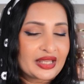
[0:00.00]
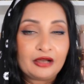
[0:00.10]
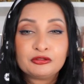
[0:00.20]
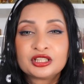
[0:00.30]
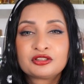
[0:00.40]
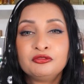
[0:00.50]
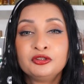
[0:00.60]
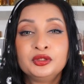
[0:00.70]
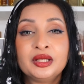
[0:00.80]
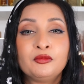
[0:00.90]
I would just
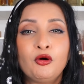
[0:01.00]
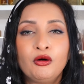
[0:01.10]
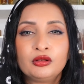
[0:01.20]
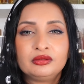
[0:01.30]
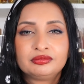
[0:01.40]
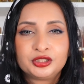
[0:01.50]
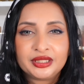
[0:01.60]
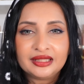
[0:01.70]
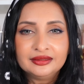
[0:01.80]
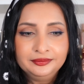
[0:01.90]
review them all
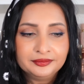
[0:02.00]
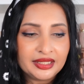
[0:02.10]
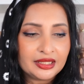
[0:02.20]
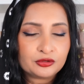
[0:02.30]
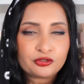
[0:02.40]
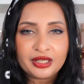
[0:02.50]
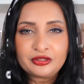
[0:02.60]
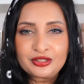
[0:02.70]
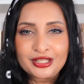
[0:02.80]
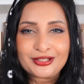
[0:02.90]
together and I would try
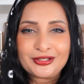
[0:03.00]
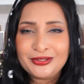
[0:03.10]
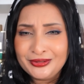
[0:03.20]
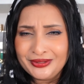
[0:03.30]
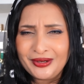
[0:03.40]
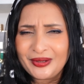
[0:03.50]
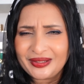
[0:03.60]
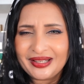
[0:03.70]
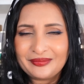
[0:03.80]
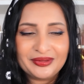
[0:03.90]
to stick to
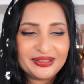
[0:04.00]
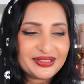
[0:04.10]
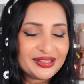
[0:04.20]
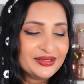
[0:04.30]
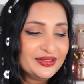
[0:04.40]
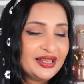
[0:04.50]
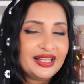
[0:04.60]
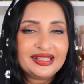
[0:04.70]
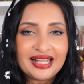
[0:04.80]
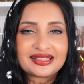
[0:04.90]
odd numbers, you know.
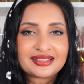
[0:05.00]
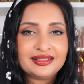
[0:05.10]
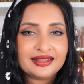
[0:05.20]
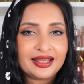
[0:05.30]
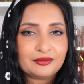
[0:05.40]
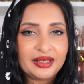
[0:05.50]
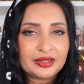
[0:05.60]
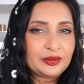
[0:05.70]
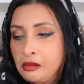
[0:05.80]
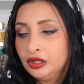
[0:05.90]
That's still a thing, by
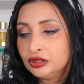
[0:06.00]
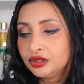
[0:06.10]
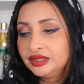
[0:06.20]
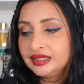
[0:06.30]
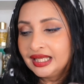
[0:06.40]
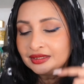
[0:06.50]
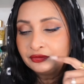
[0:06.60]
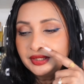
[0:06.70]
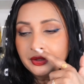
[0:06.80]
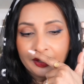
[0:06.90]
the way. So in the next
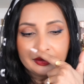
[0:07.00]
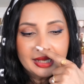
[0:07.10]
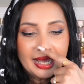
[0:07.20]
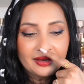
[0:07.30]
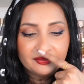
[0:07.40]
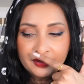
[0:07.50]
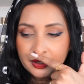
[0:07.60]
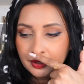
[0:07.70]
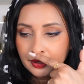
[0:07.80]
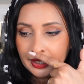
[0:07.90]
video, I'll have,
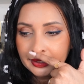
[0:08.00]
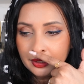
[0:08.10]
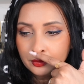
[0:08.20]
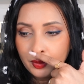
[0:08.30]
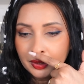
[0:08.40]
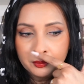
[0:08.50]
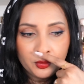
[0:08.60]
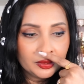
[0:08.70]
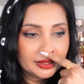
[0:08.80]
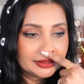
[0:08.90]
I think, one
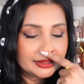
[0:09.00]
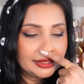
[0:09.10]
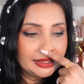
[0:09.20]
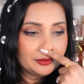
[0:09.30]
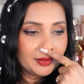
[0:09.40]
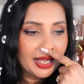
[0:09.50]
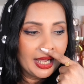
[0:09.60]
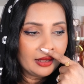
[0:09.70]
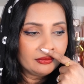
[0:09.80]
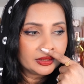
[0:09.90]
more Naeem. I
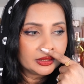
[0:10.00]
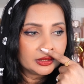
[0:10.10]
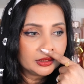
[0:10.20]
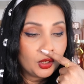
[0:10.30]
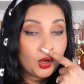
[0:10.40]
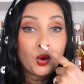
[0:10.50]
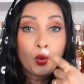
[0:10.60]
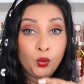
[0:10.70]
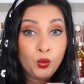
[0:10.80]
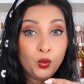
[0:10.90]
have
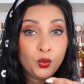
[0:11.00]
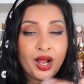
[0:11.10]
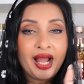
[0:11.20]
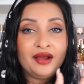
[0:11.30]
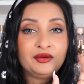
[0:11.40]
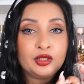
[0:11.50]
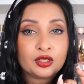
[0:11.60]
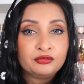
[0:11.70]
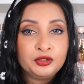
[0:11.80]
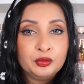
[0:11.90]
a
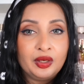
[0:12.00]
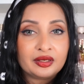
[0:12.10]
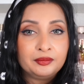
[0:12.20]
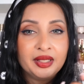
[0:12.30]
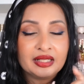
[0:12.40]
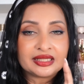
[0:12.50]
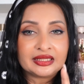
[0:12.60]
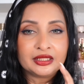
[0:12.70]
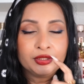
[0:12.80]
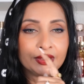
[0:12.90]
lot of new Arabiats,
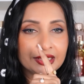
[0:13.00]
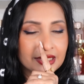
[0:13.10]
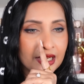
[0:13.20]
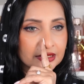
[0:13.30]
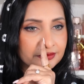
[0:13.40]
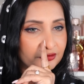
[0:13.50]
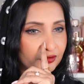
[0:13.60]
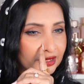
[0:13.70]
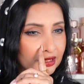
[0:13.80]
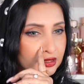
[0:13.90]
and you guys asked me
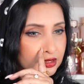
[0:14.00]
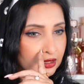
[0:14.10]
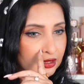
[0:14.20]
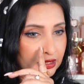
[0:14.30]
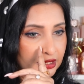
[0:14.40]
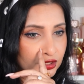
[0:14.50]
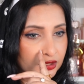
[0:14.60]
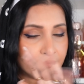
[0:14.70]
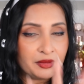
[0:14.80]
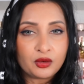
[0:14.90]
for that
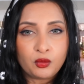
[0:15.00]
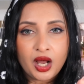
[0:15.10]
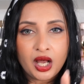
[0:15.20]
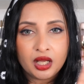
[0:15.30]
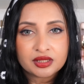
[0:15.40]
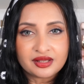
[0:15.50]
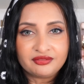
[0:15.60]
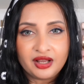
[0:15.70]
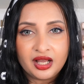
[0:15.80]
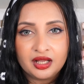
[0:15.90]
collection, the Marwa,
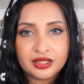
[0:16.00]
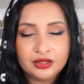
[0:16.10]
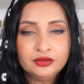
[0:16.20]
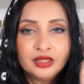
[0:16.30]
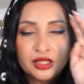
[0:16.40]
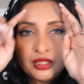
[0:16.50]
Safa, you know.